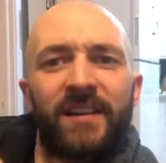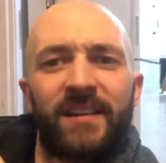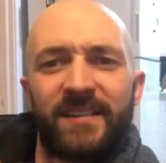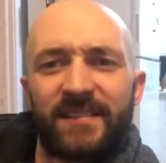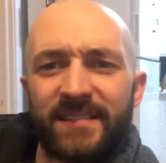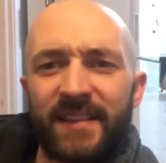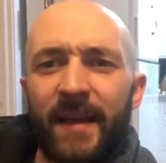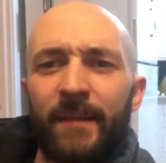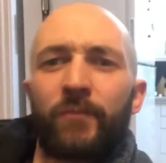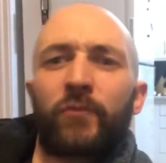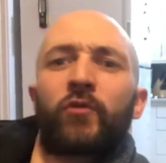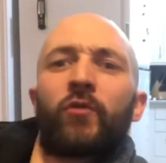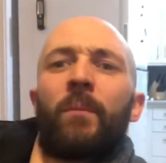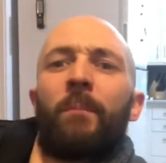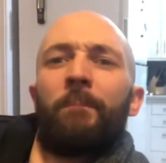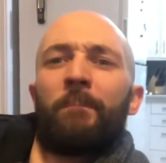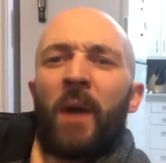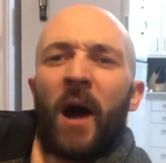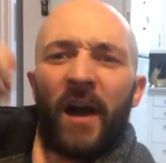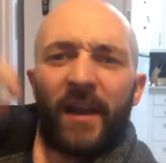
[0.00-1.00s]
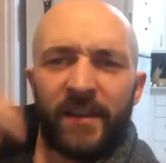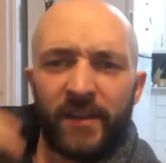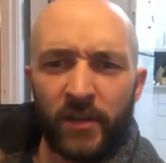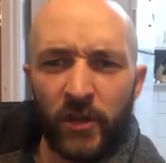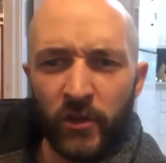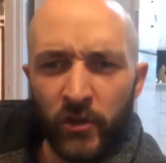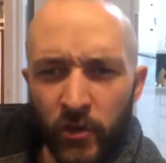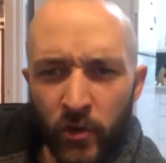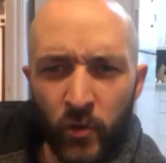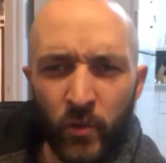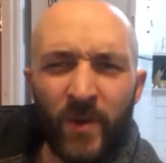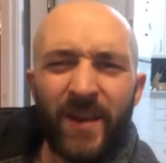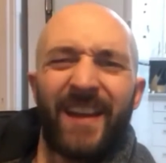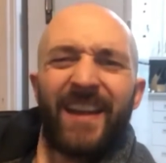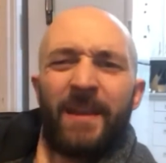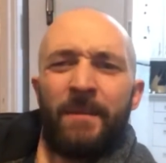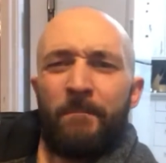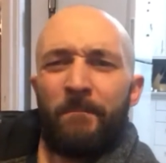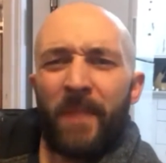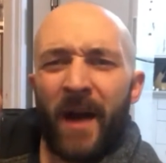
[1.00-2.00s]
It's time to embody the new,
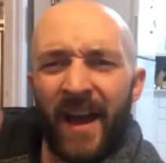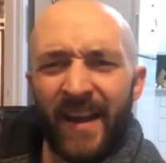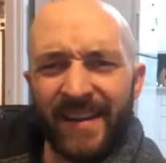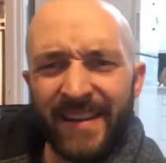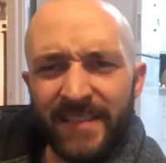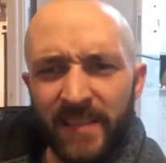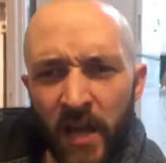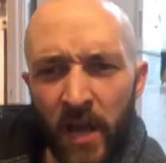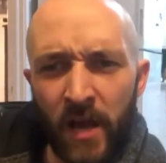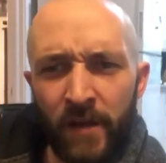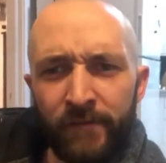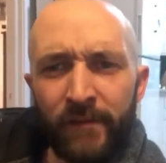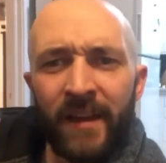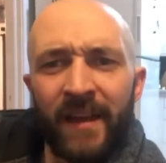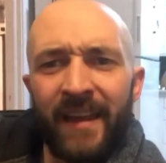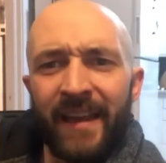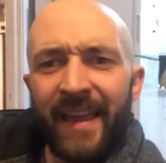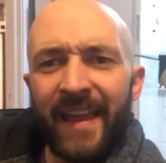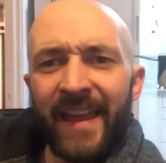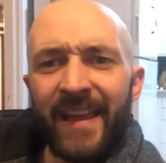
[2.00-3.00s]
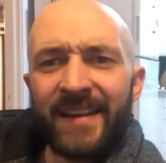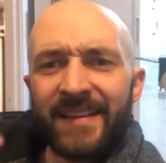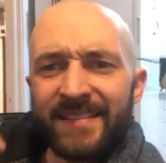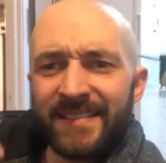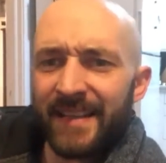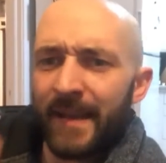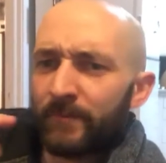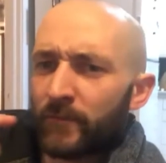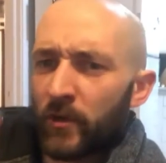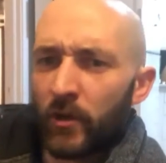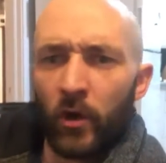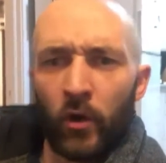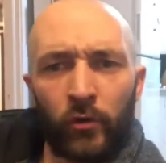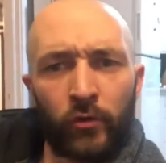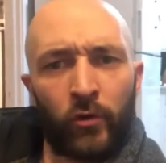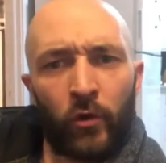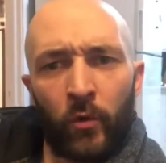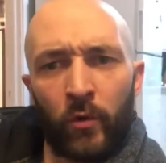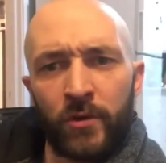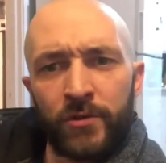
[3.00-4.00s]
embody love, and it's time to go
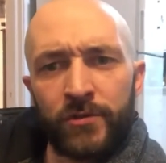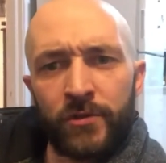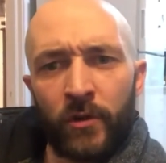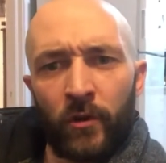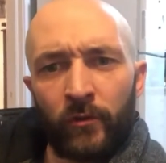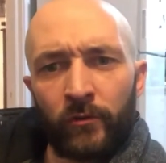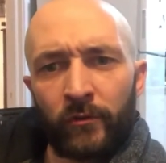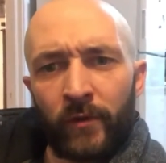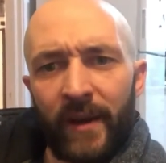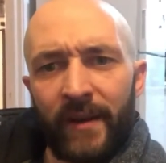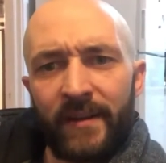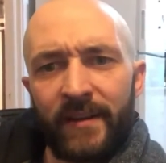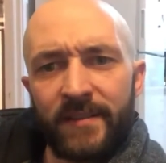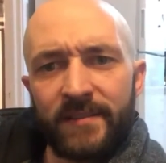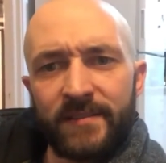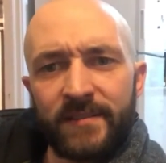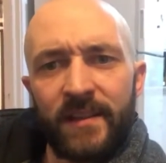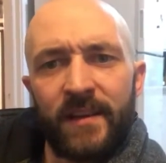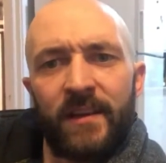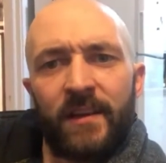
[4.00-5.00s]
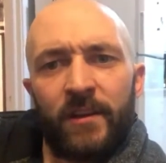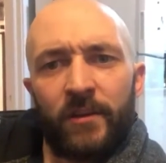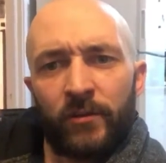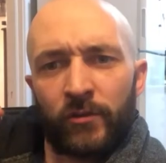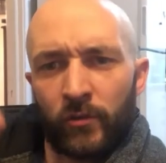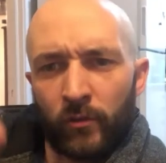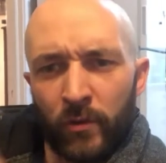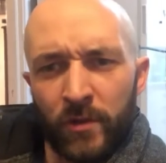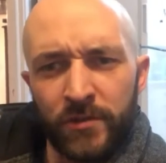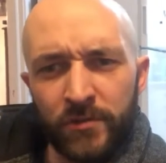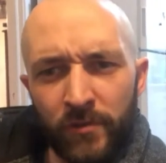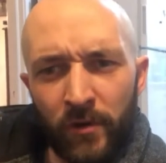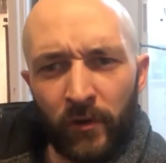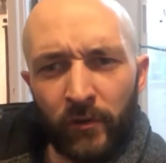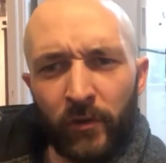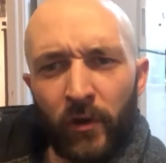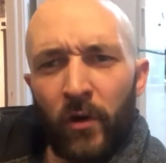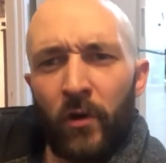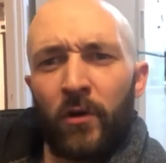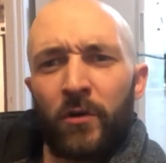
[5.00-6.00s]
towards your own greatness, towards your
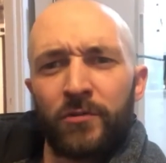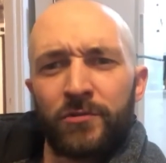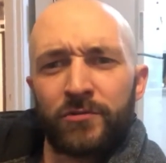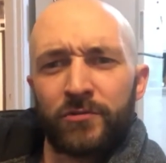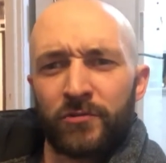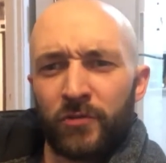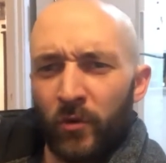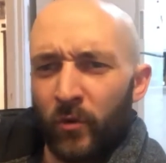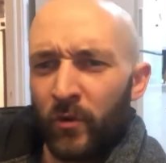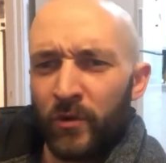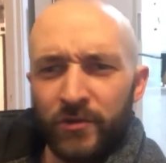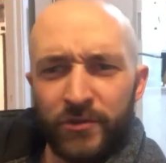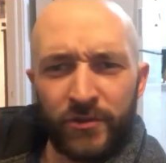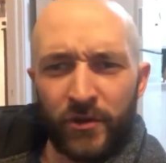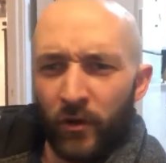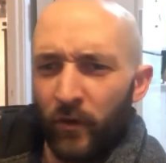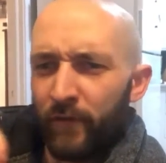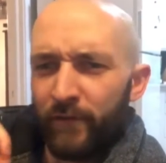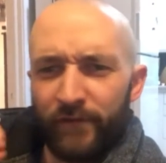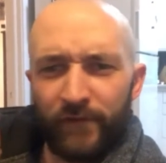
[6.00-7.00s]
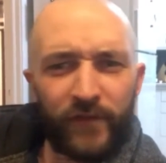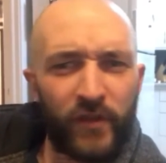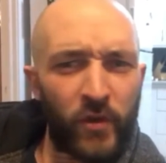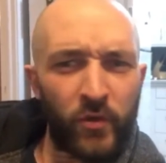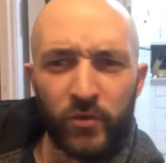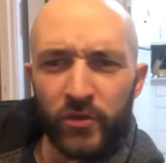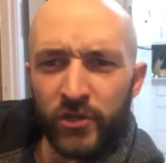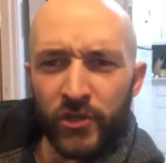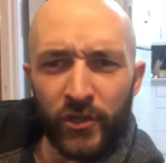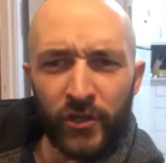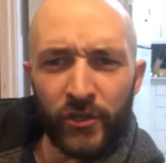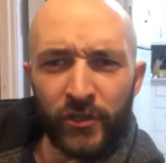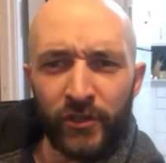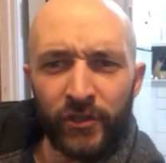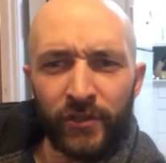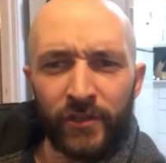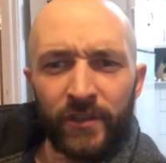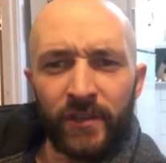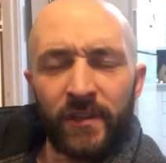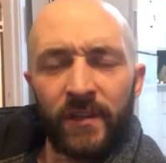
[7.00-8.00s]
own goals, towards your own
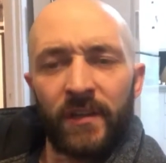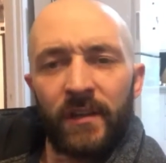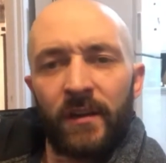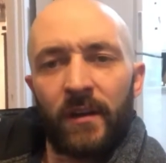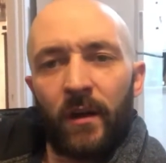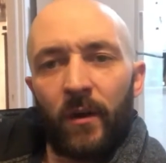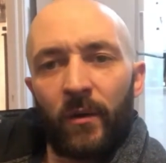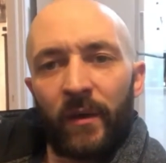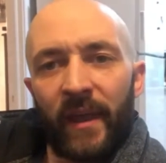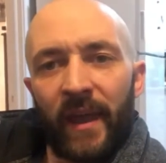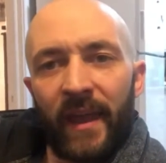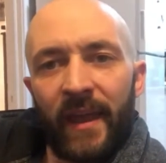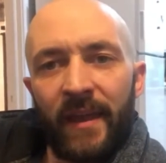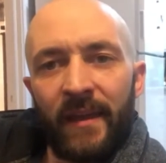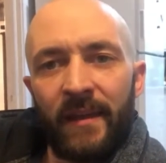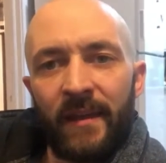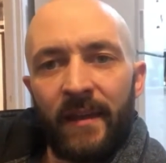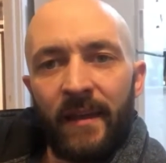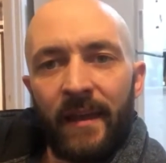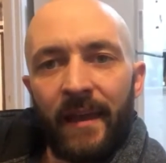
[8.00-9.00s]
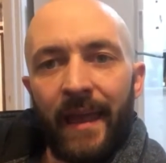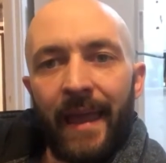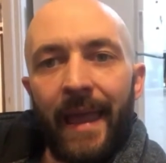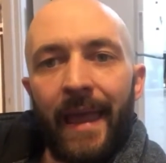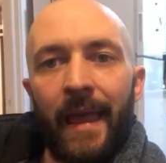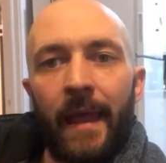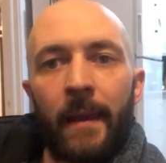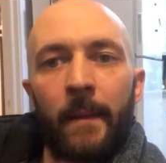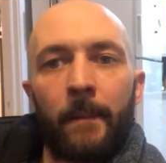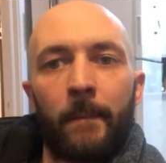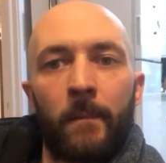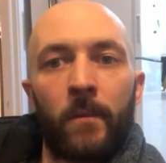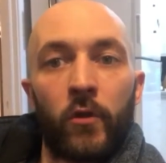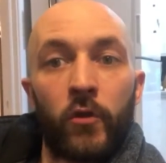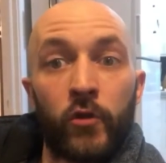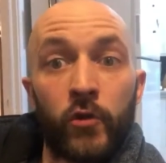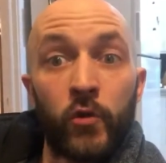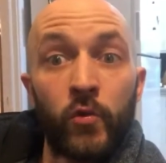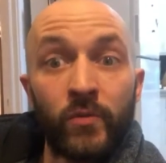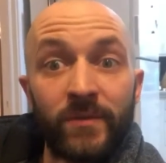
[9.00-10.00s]
future, okay? And
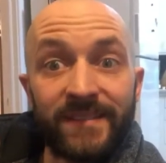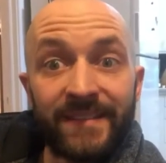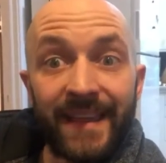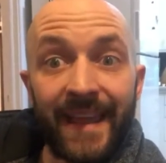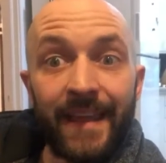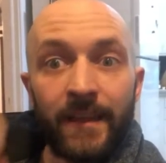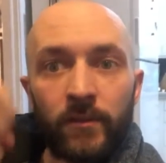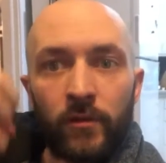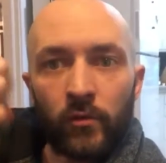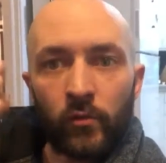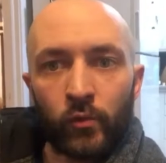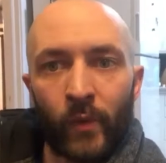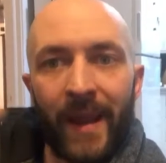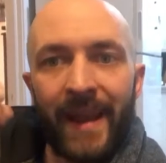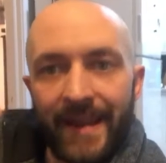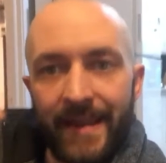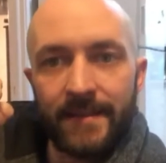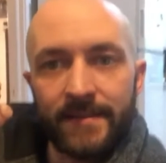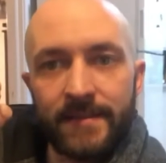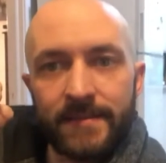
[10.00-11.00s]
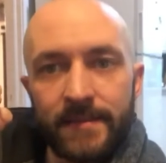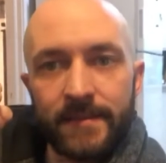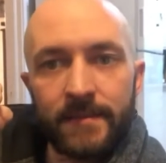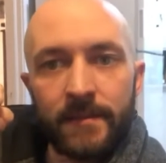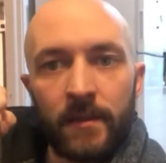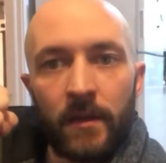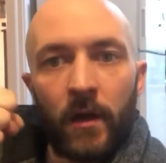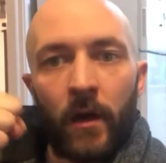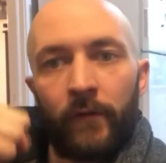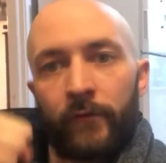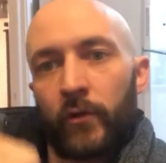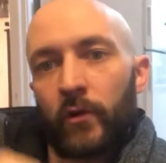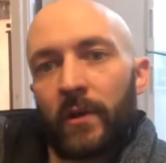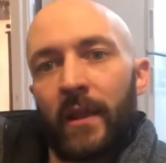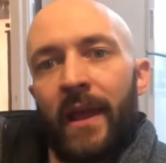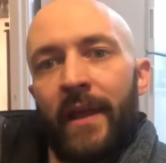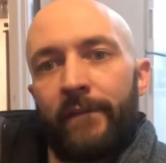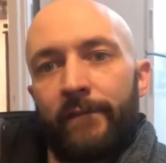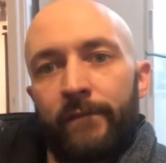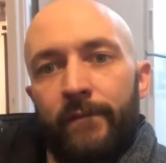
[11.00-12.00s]
you take the reins of your
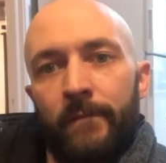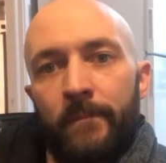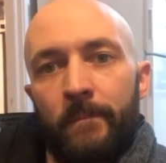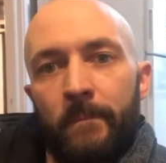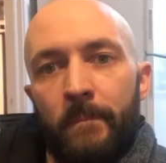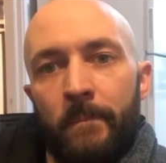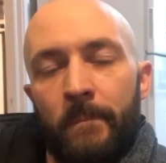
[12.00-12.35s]
life.